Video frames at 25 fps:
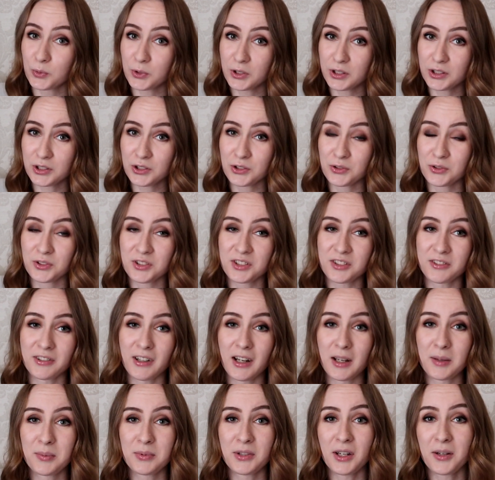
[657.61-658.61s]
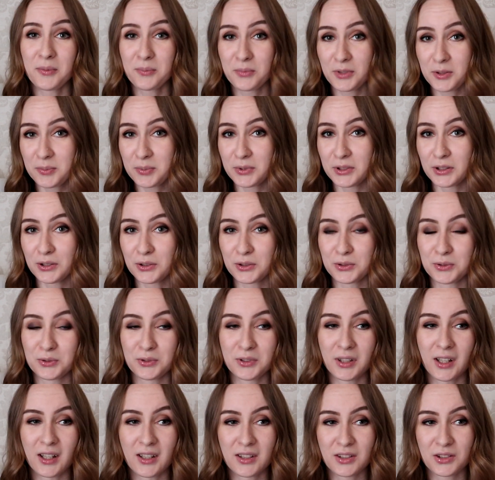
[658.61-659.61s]
word to describe young people
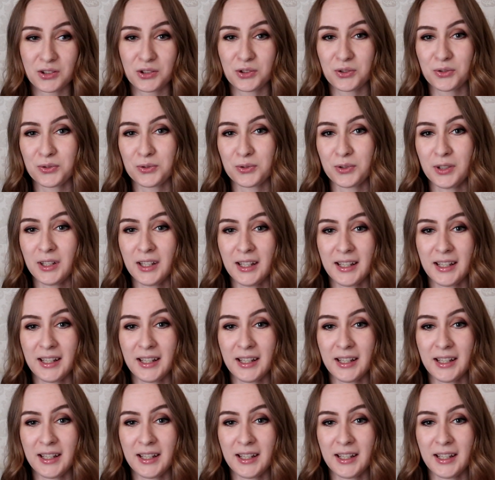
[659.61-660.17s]
who can't do